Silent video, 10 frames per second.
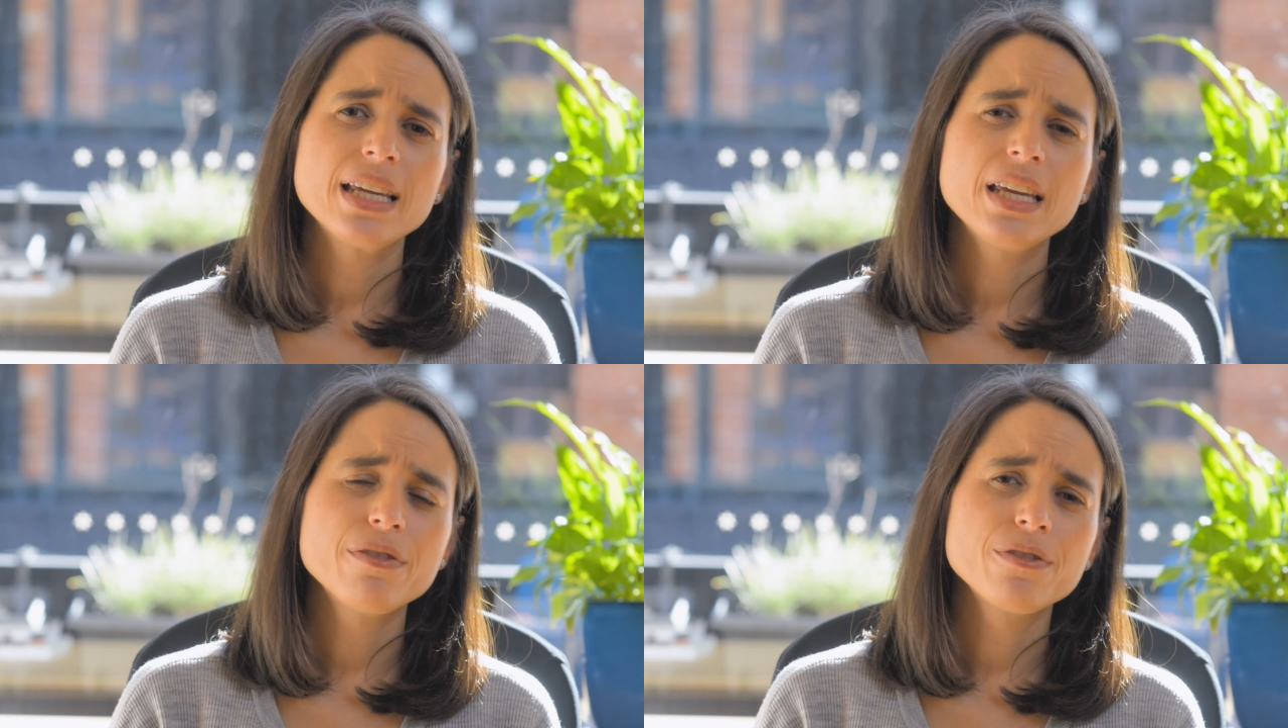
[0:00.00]

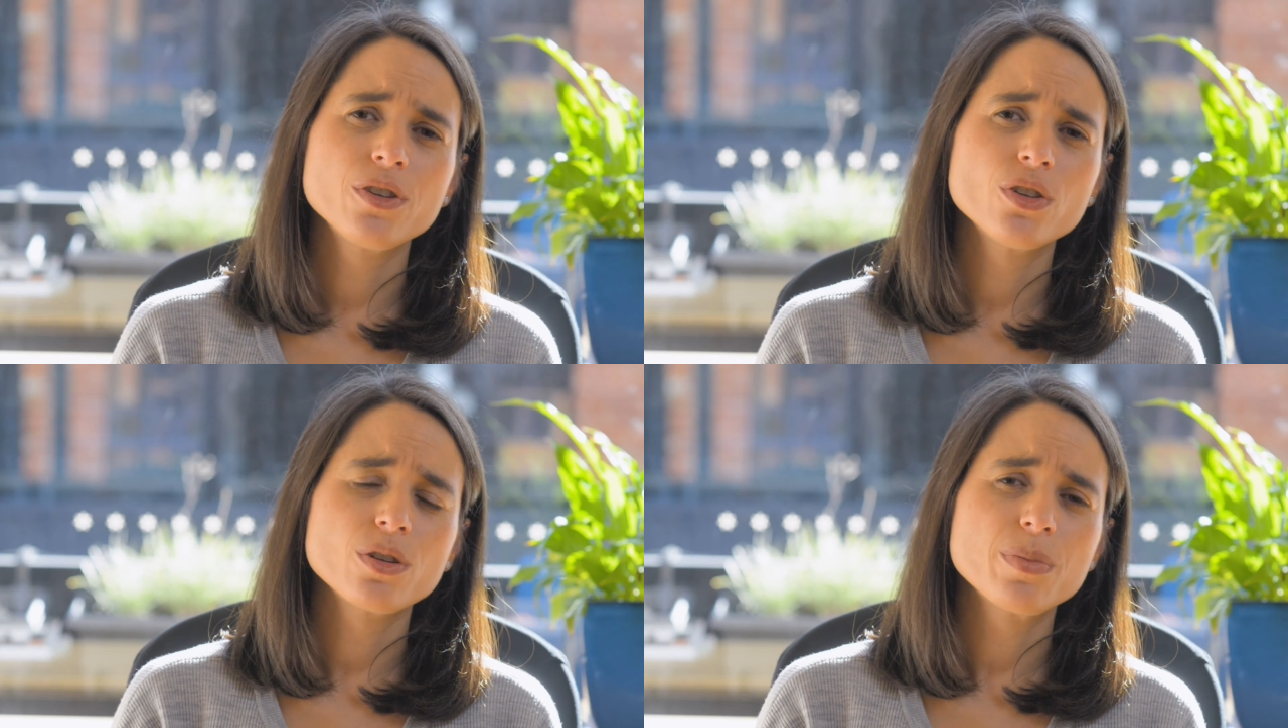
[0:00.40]
if
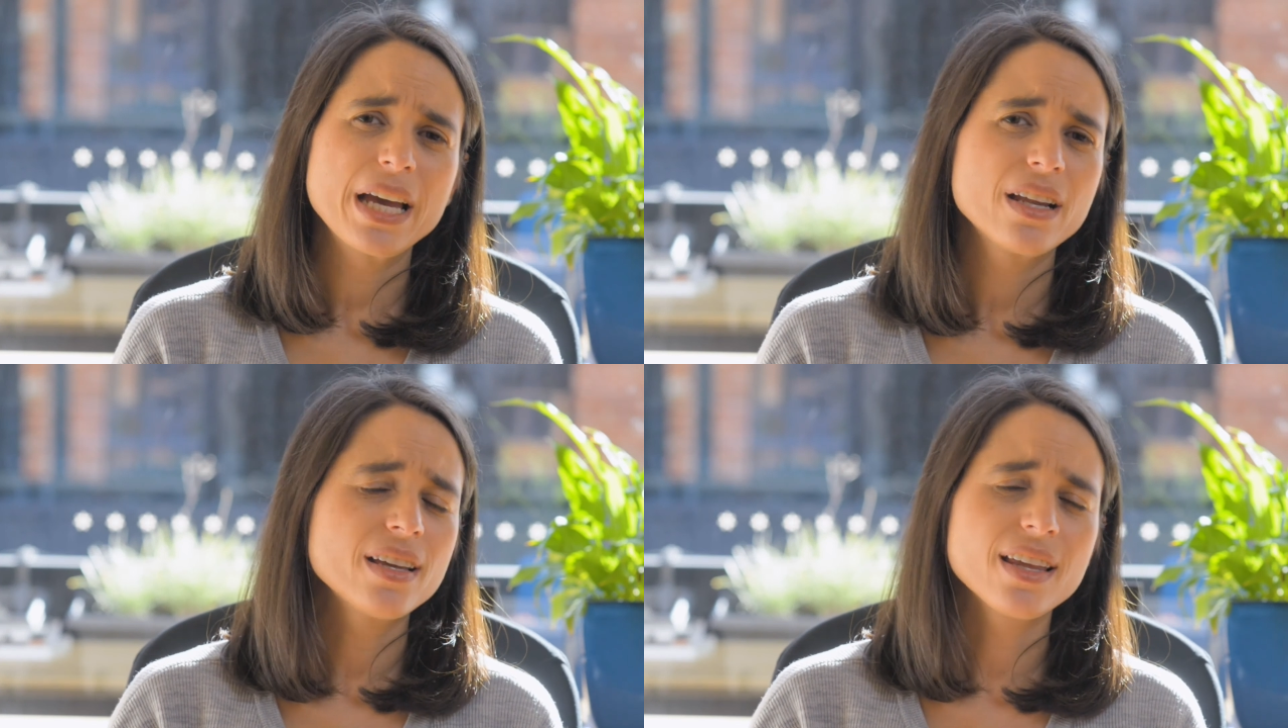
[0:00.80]
you're
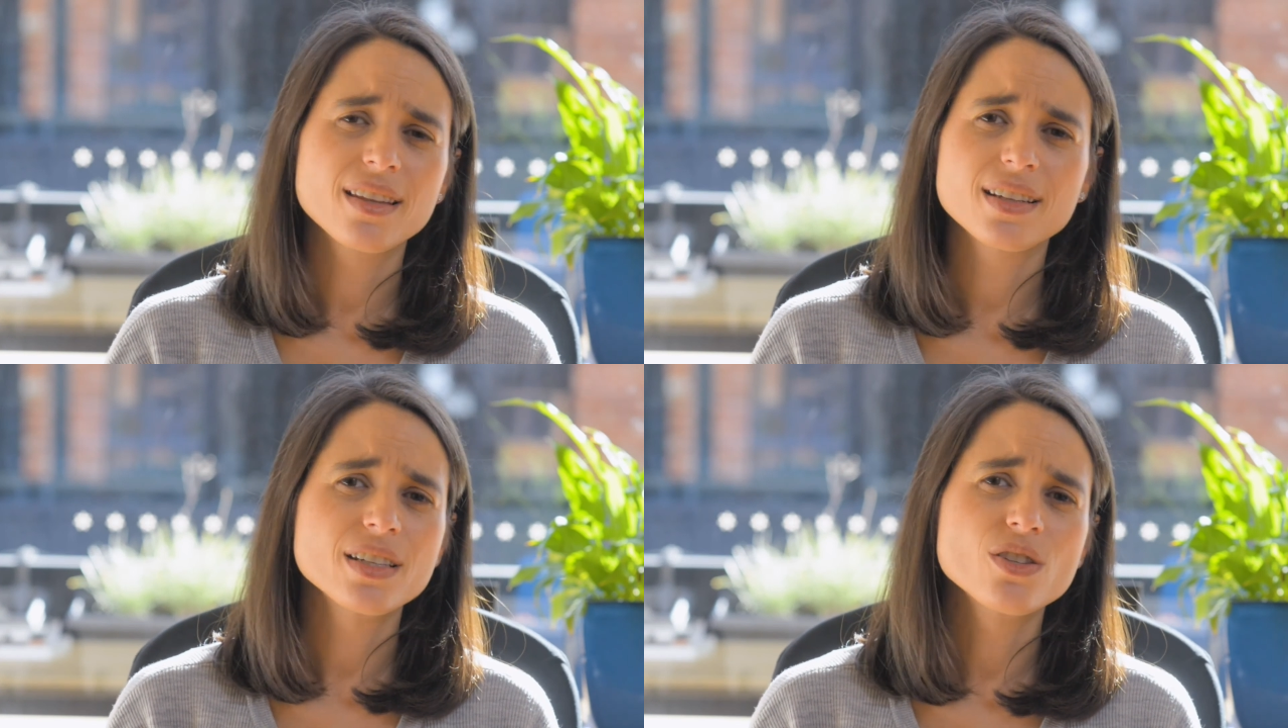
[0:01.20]
about
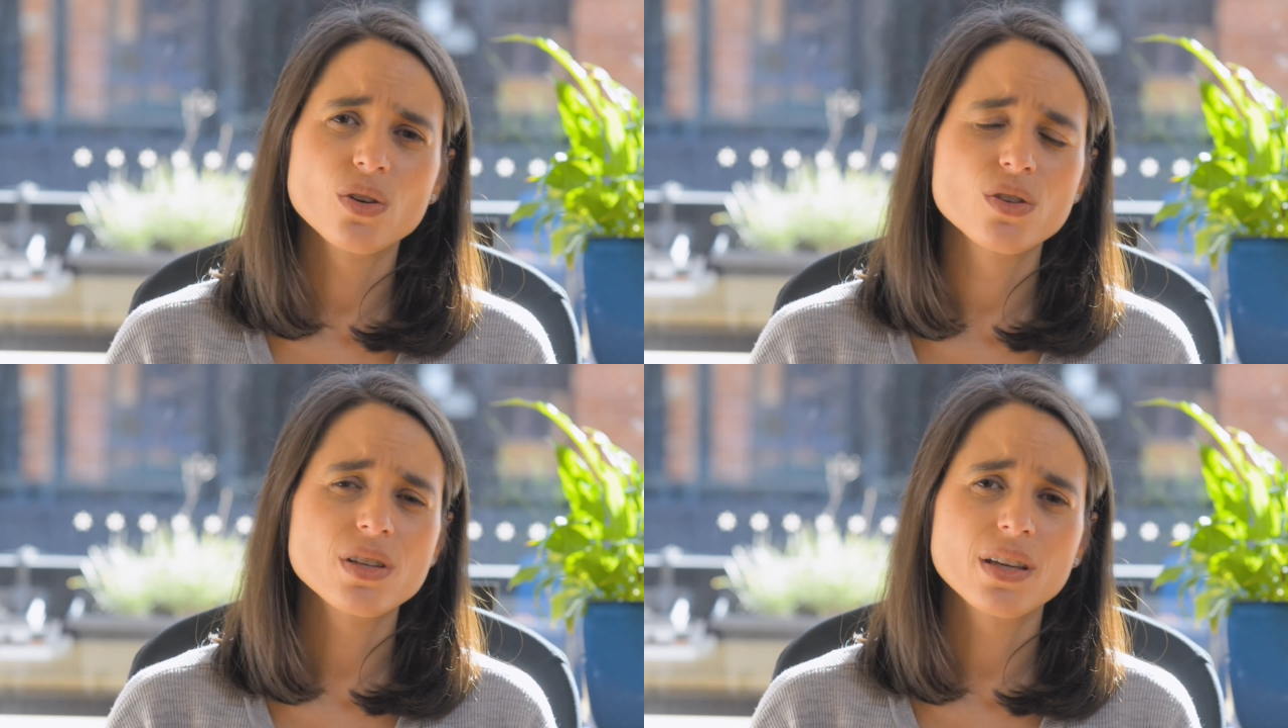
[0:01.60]
ethically
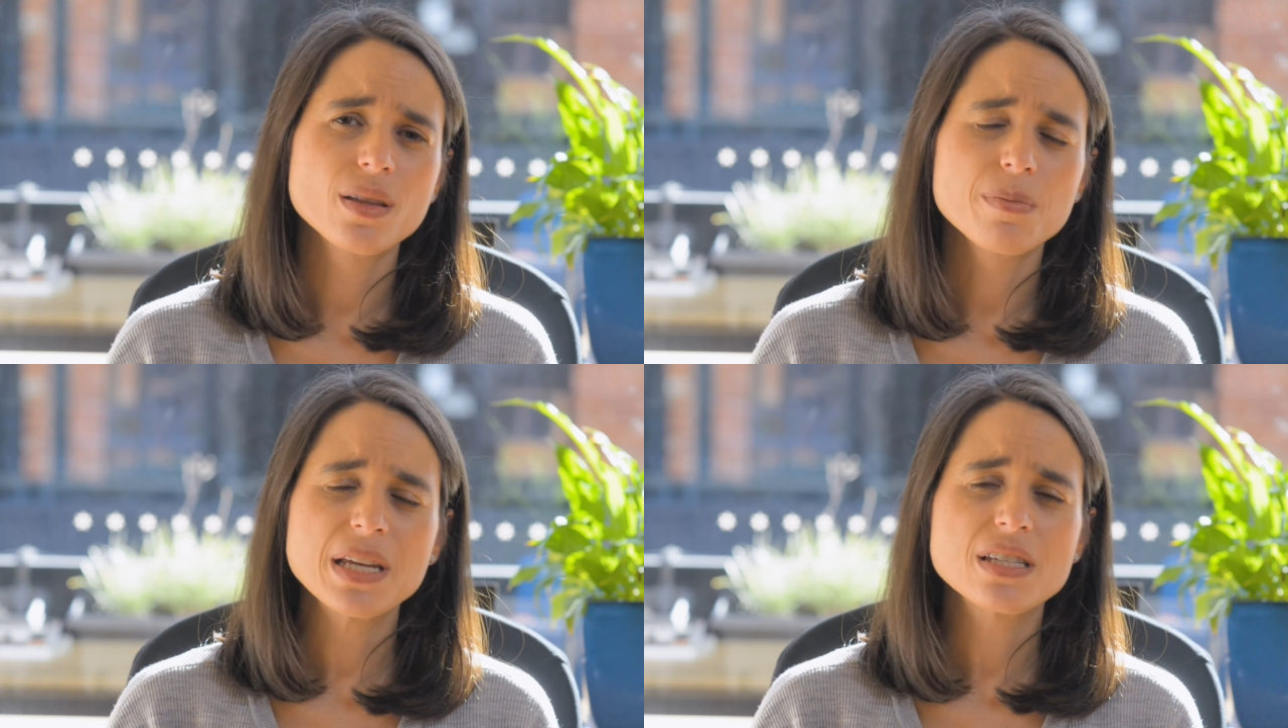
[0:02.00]
sourcing
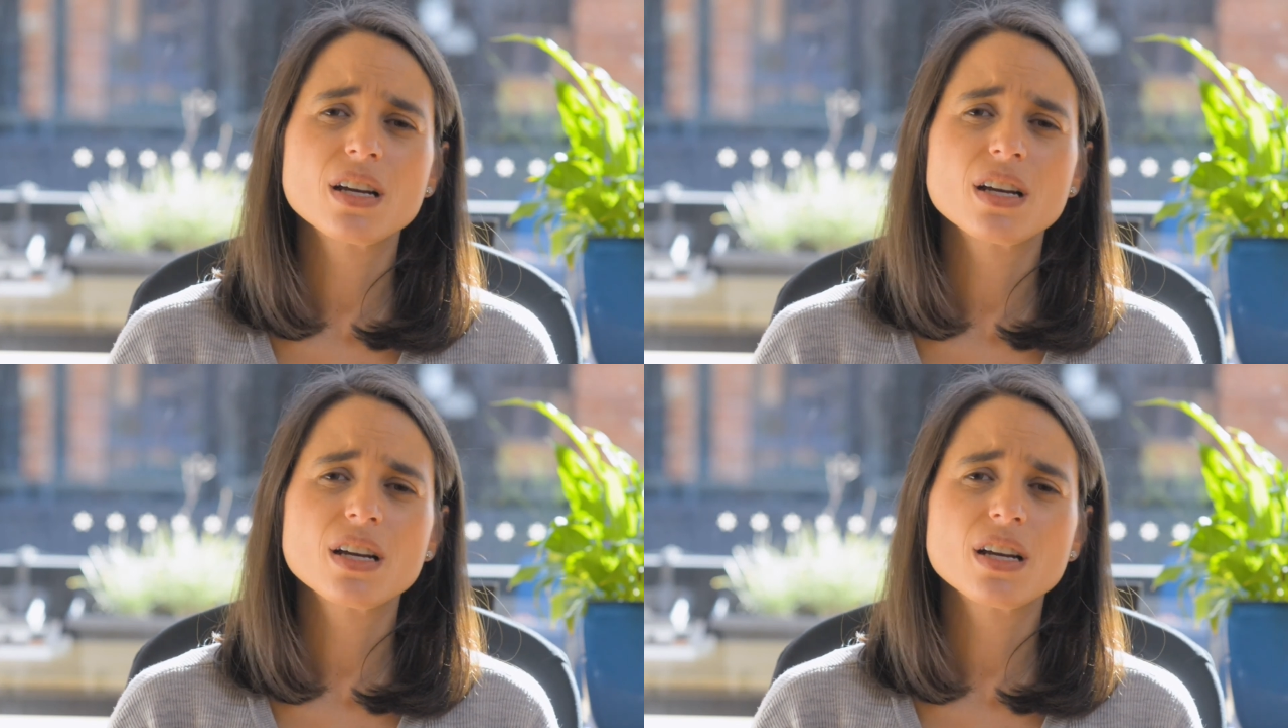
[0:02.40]
the best